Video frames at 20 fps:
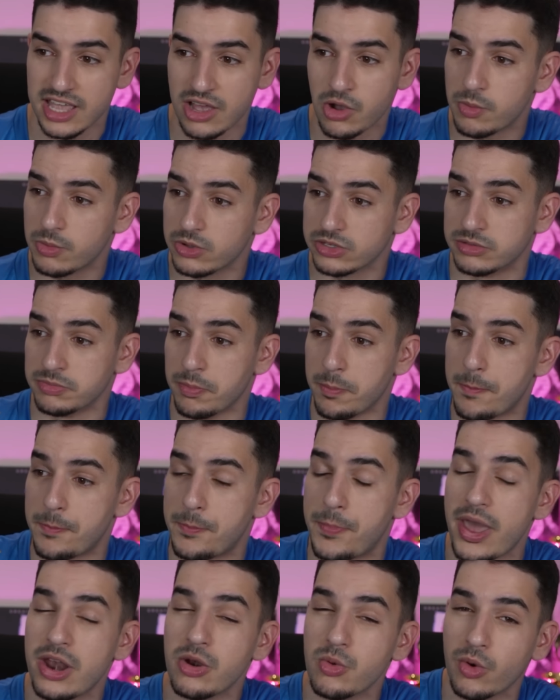almost
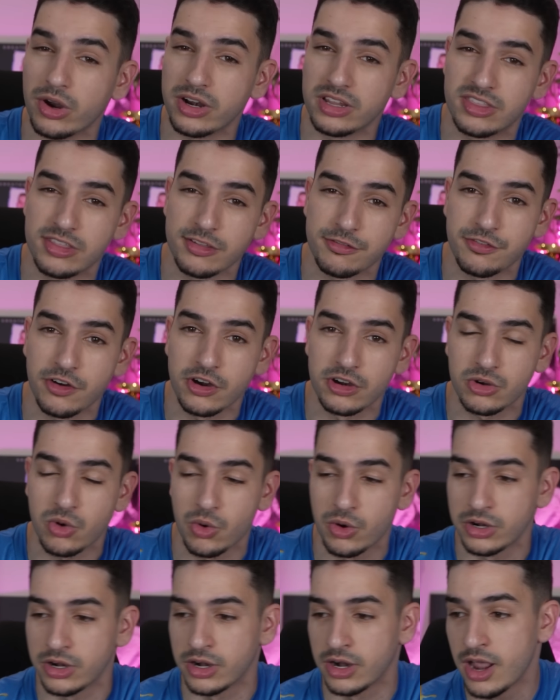bent one into the far
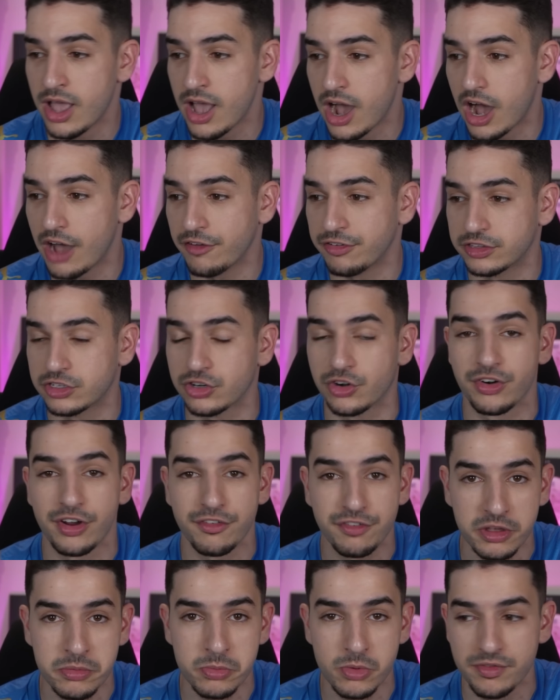corner off a
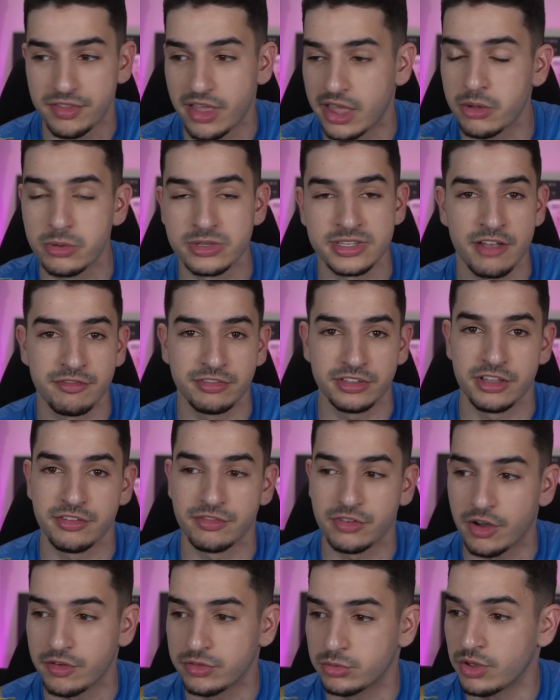terrific move that he was heavily
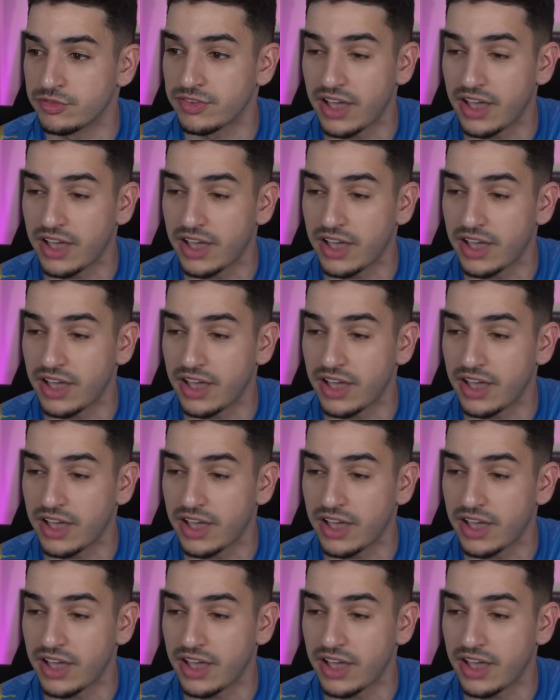involved with.